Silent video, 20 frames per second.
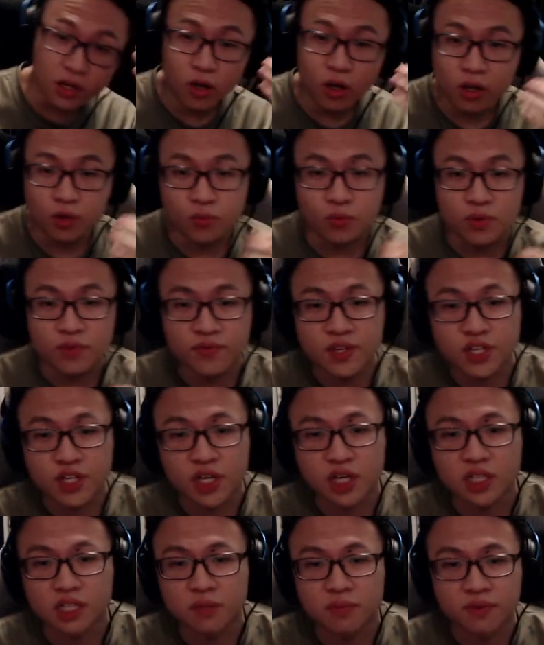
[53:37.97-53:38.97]
lot with
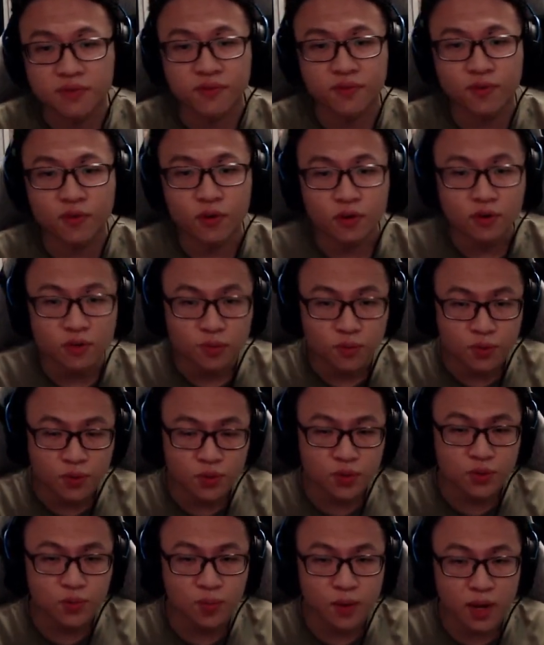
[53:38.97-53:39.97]
each other before,
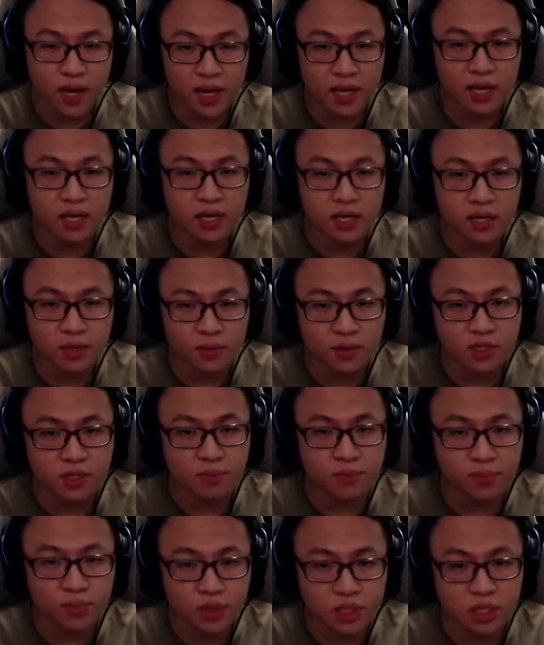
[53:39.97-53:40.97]
which was why it was
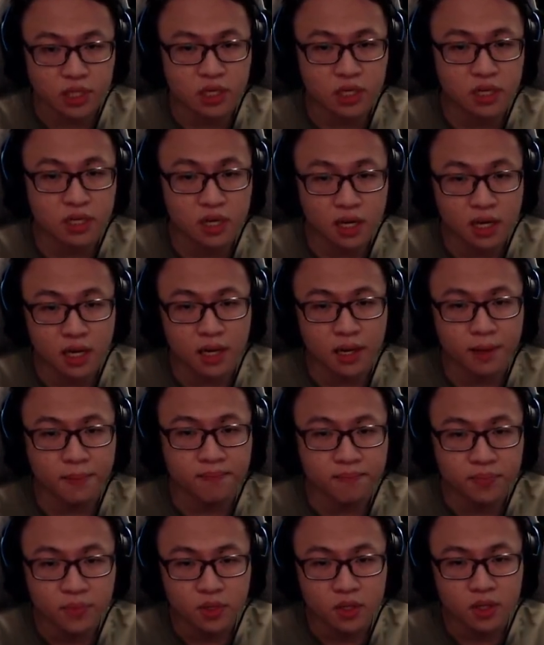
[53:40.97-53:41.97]
a pretty
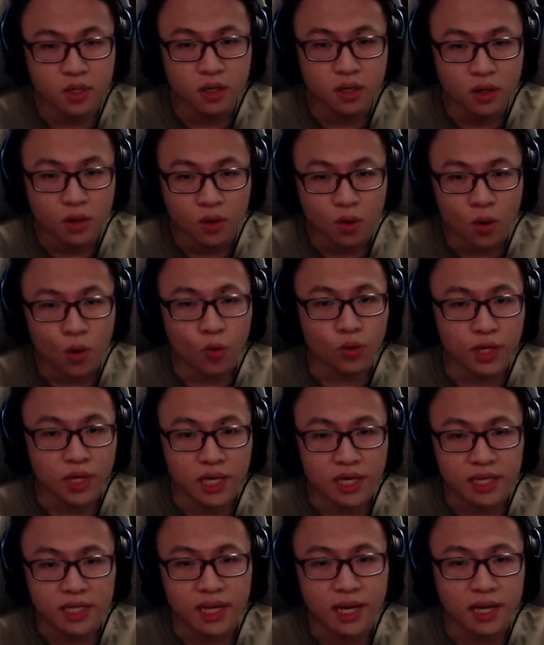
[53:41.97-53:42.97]

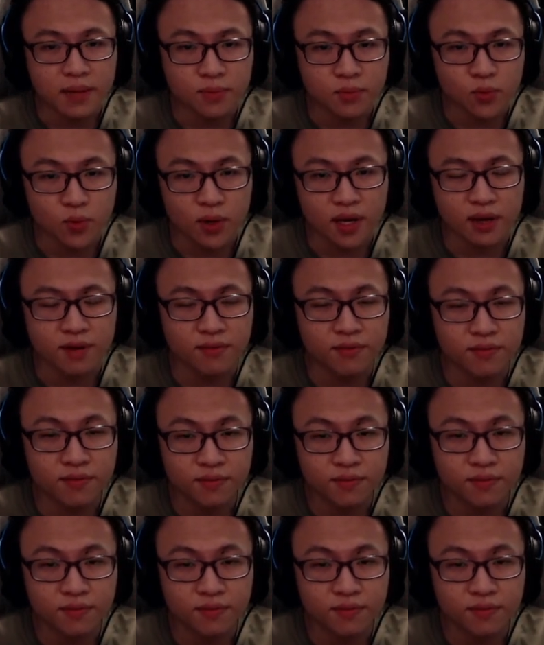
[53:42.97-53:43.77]
okay time to have.